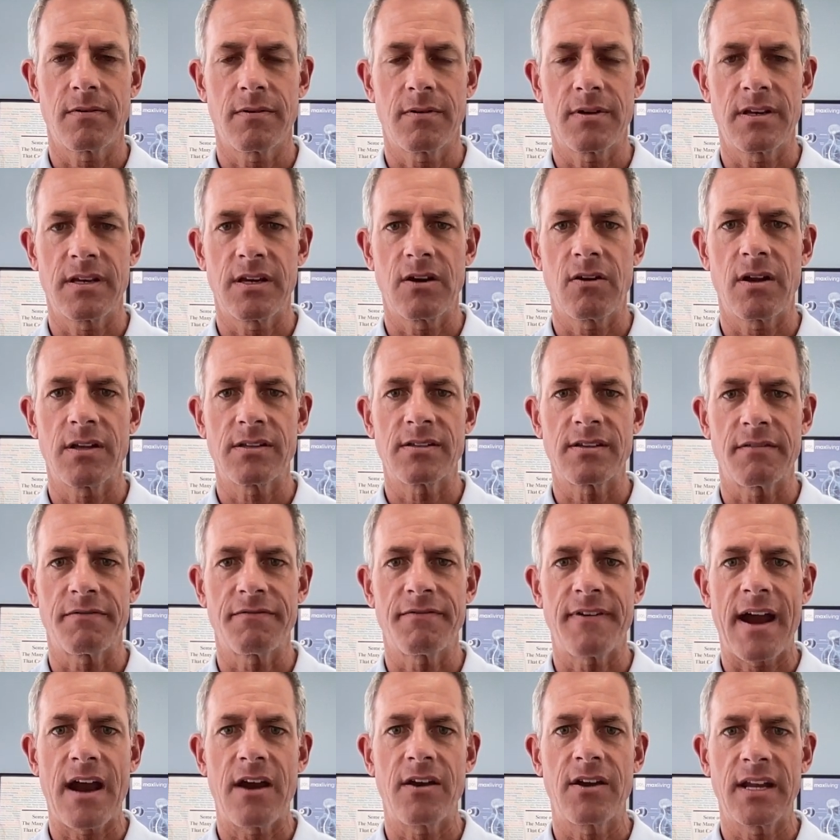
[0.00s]
neurons that
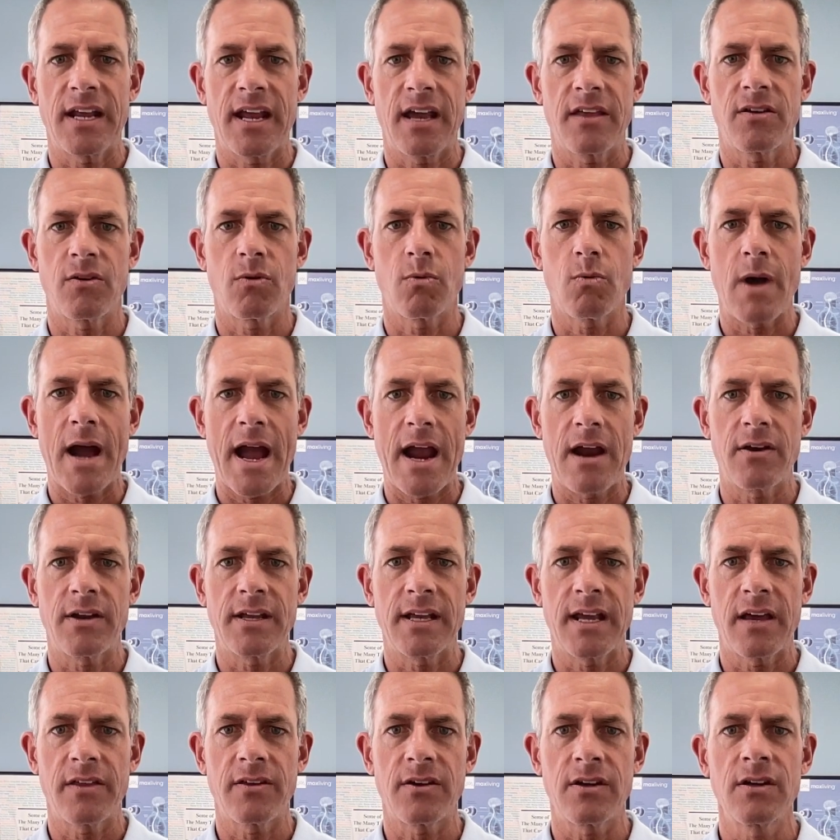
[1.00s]
fire together wire
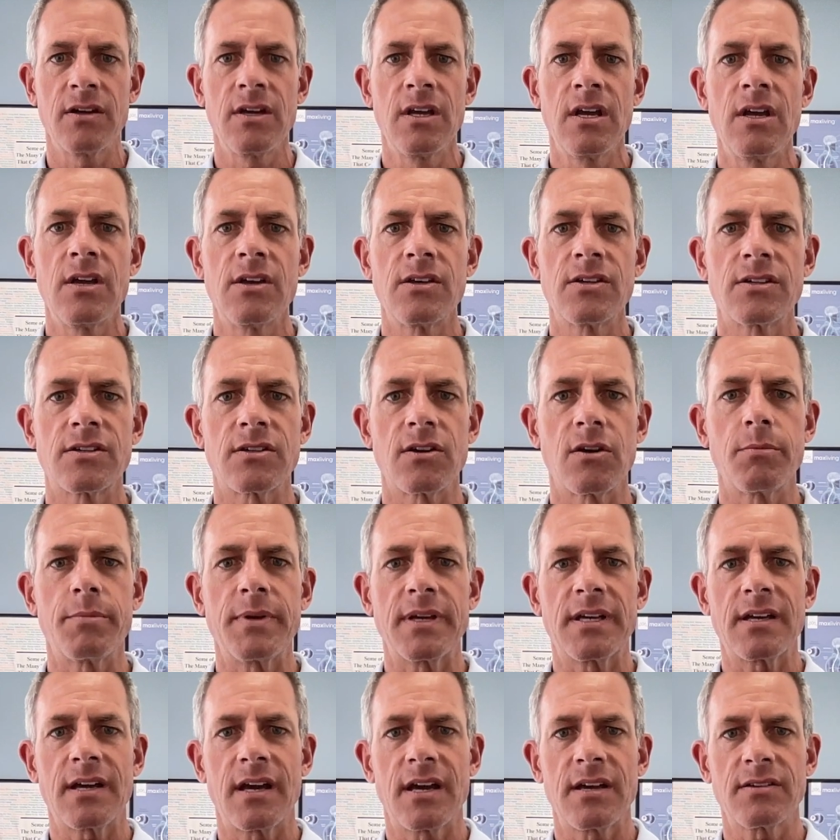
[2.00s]
together so
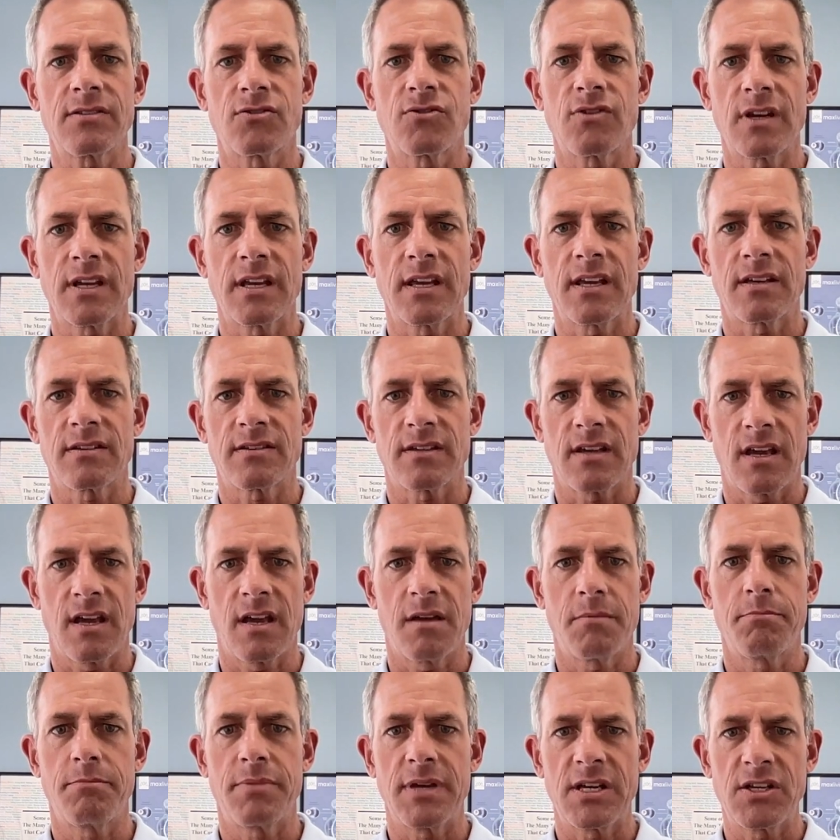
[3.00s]
because drinking is a
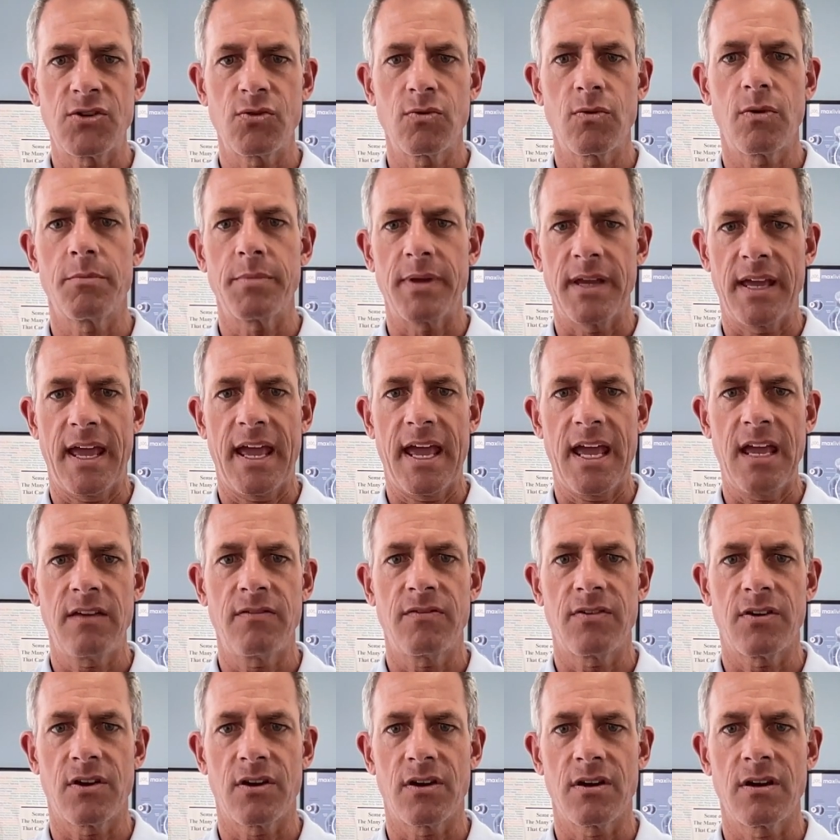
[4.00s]
habitual
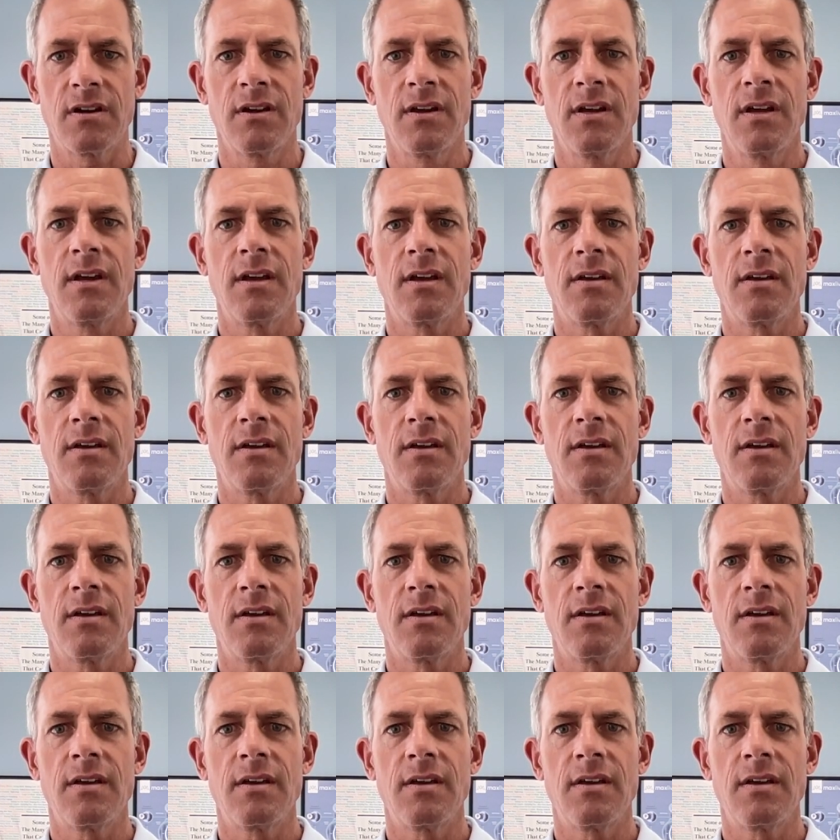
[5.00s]
behavior